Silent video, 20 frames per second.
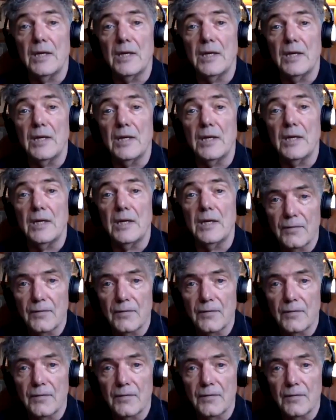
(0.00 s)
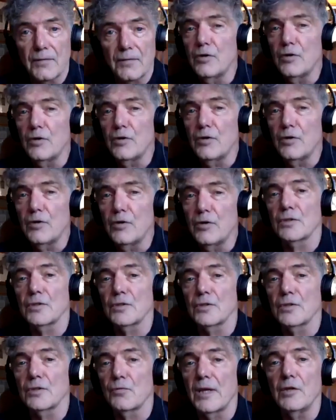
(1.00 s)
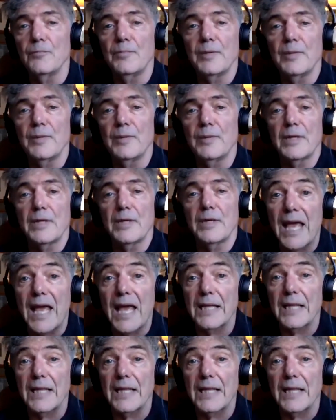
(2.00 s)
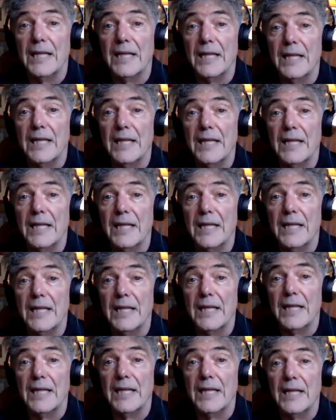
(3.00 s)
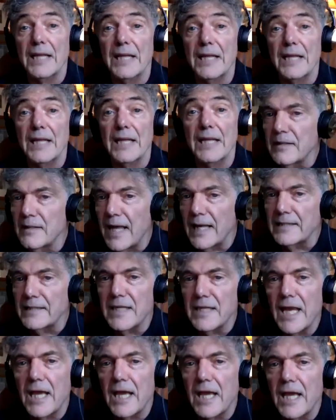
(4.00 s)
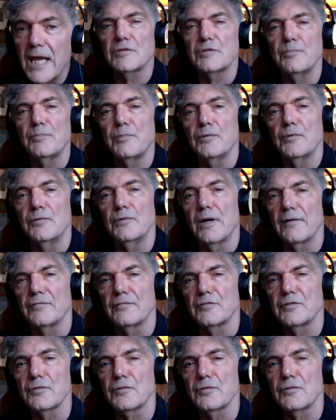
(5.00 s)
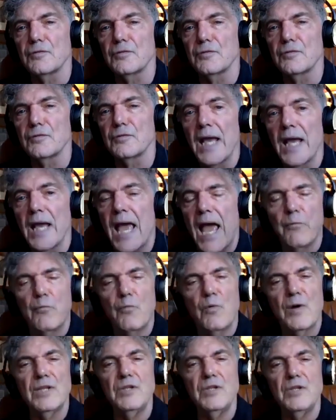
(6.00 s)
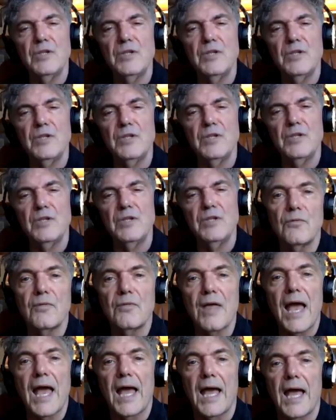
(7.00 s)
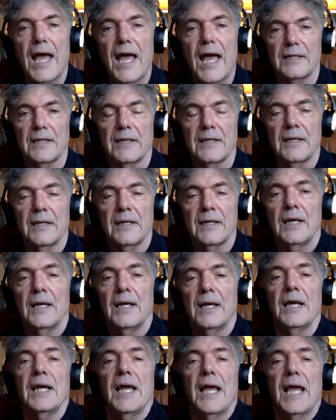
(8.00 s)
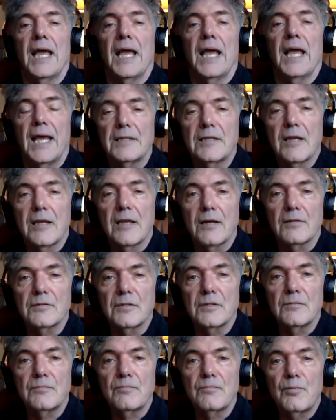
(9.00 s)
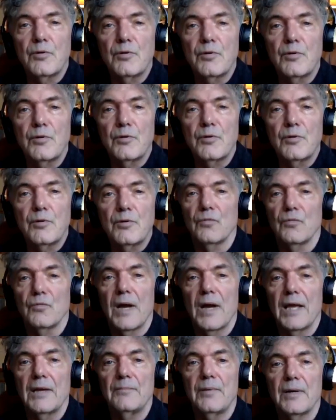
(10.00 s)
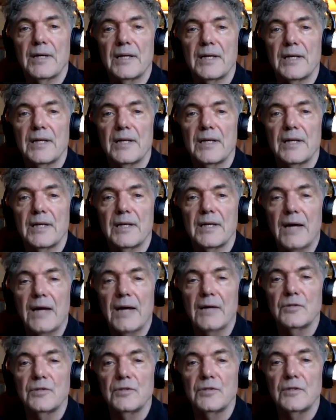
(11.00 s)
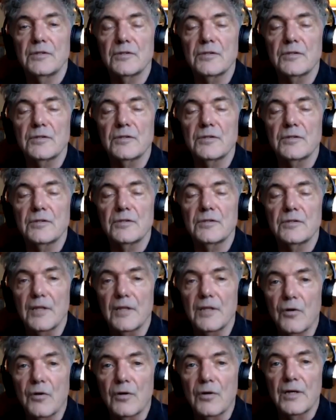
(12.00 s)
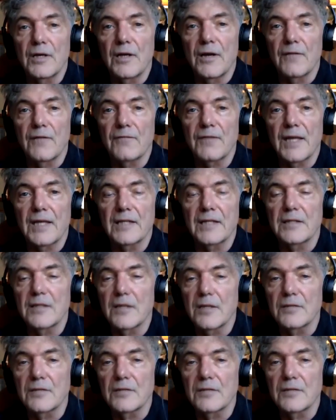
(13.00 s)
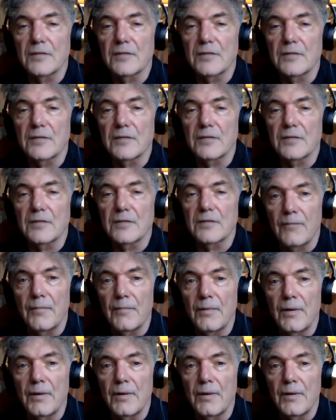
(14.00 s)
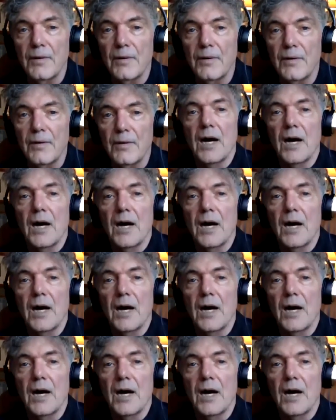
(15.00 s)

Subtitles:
grieve. You don't push it away. You become that lake for that tablespoon of salt. And when you can do that, it doesn't push it away, but it allows you to sit with it long enough that it doesn't become